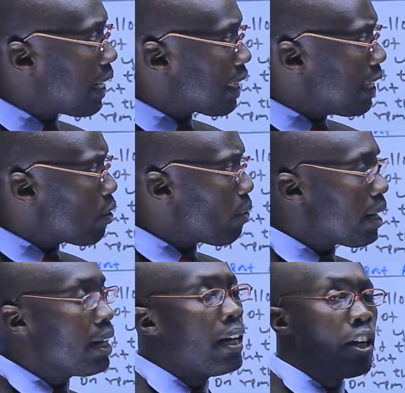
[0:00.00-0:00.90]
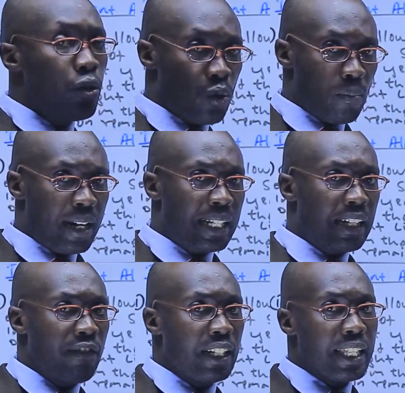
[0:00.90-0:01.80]
like this one, you normally
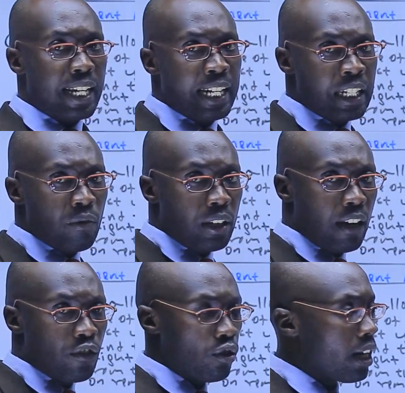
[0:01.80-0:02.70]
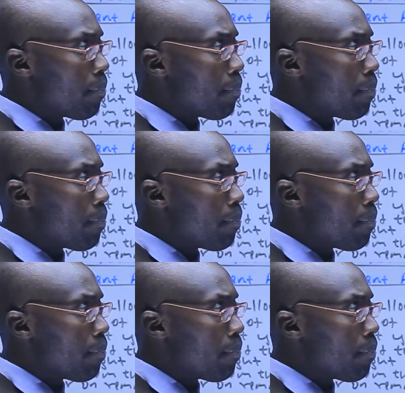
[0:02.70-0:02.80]
give it the rate we have talked